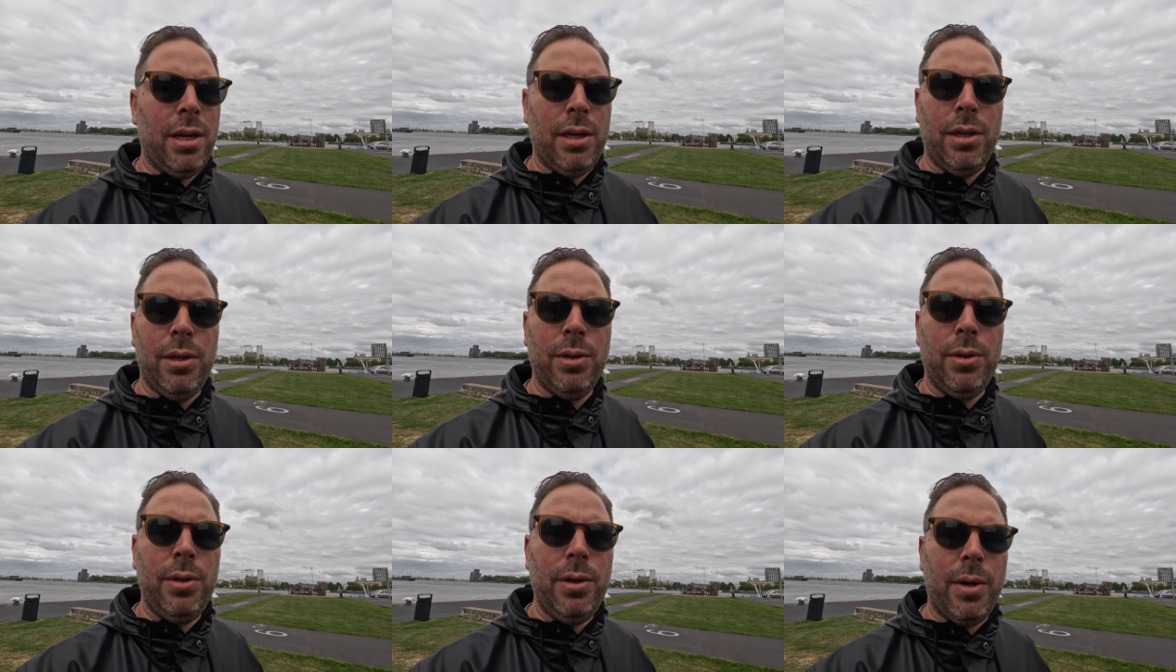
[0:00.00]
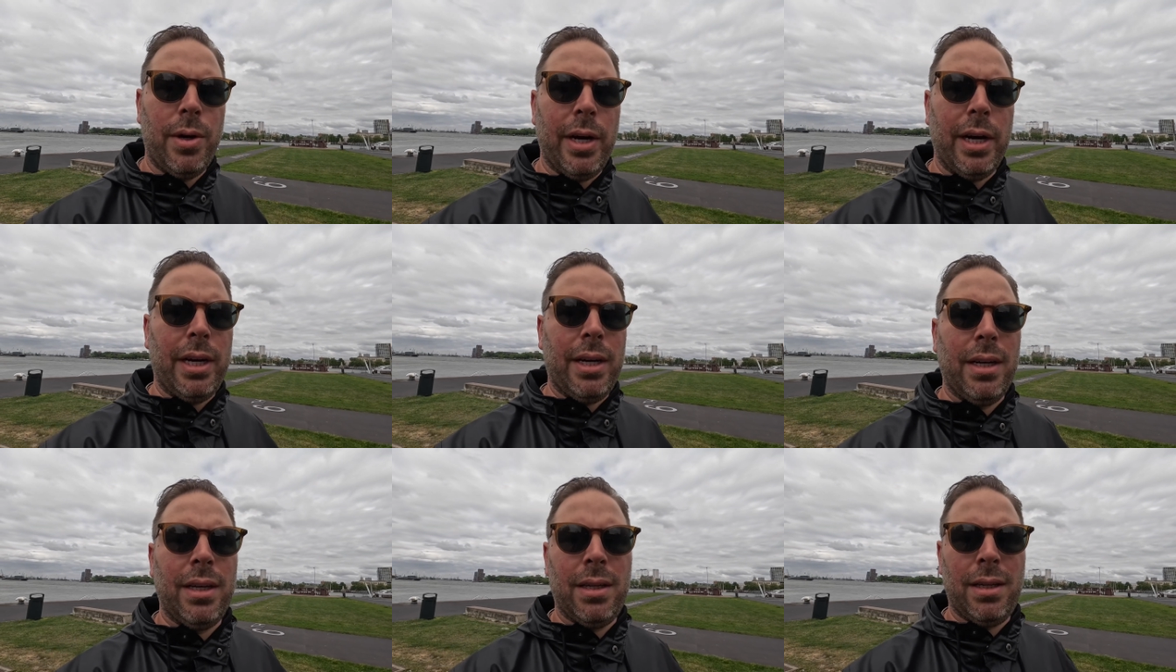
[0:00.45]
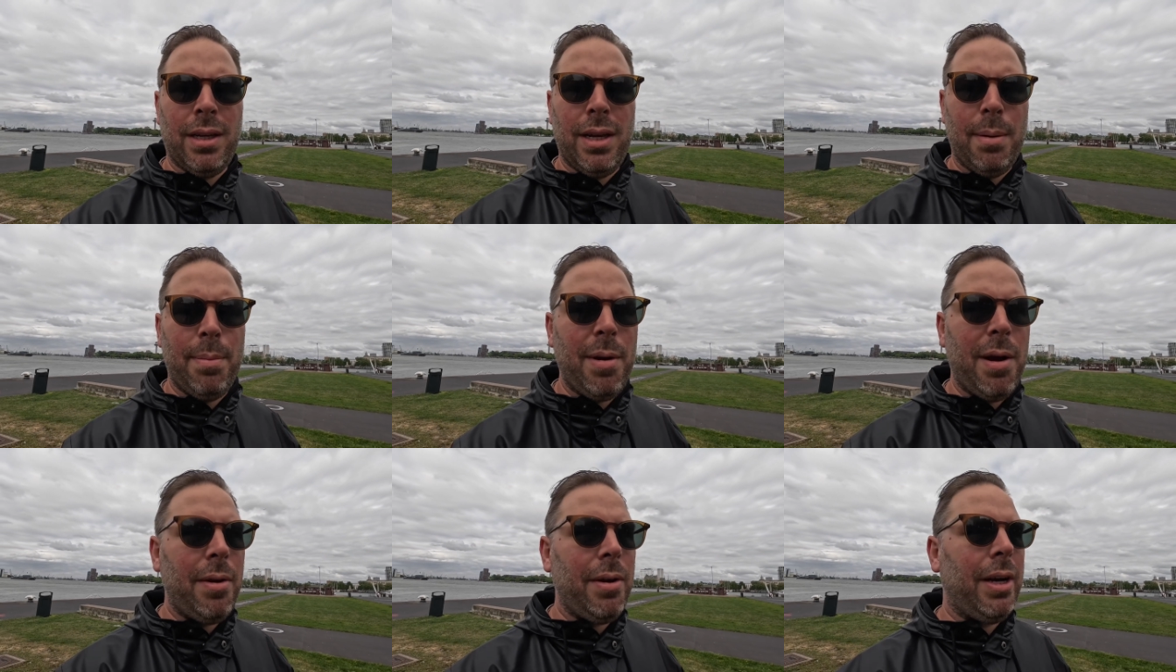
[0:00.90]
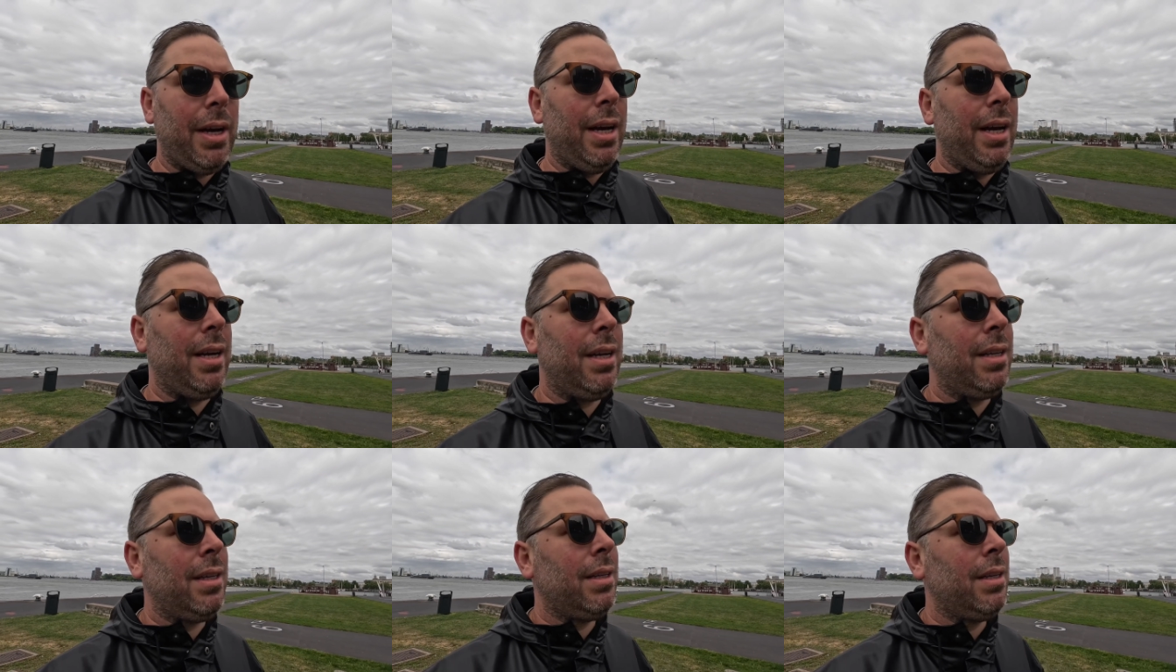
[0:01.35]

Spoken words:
New York, America.